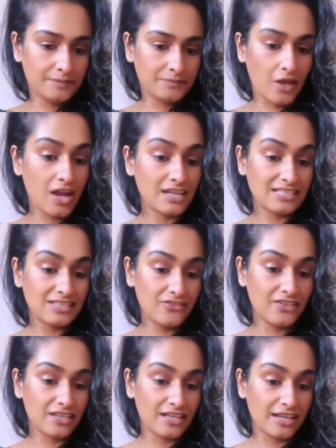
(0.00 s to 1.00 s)
I honestly
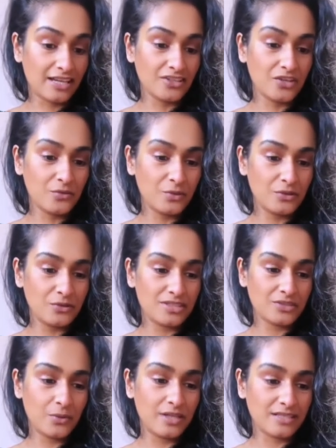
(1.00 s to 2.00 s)
feel like, I know with all these
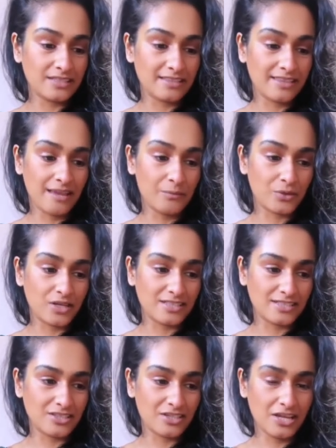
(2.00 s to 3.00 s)
queens and the Empress,
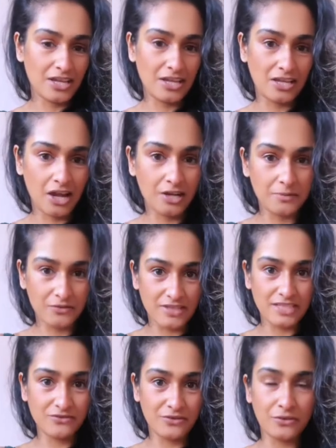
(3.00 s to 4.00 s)
I'd be
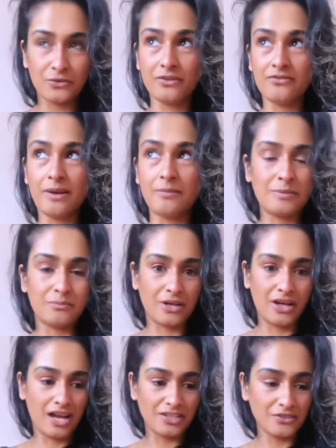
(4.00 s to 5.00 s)
reading for the feminine, but
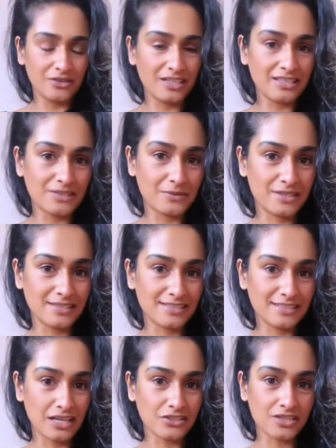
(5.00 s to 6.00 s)
I don't think that's what this
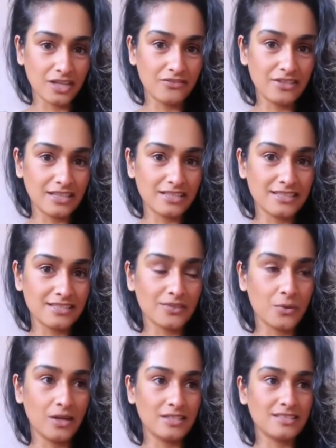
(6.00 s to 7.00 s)
is actually. I feel like this is the
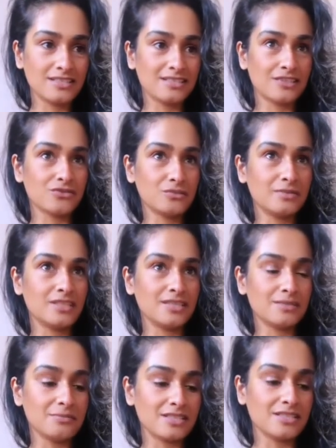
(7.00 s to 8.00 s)
qualities that somebody is
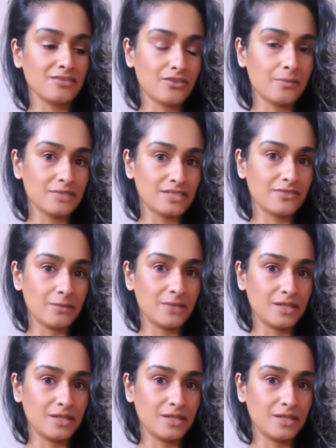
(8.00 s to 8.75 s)
missing from this feminine